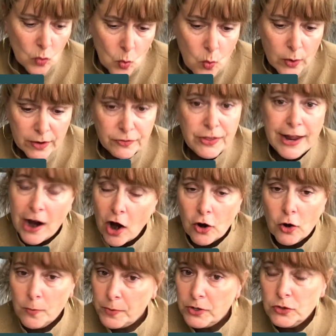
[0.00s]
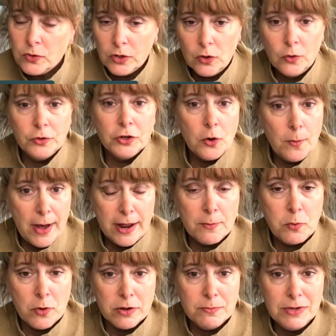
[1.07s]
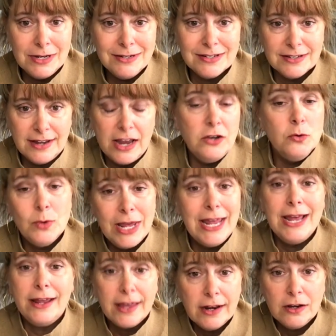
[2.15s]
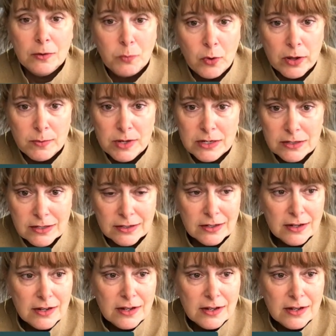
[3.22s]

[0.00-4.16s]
or if they are open, you can only go by appointment and you can't get an appointment.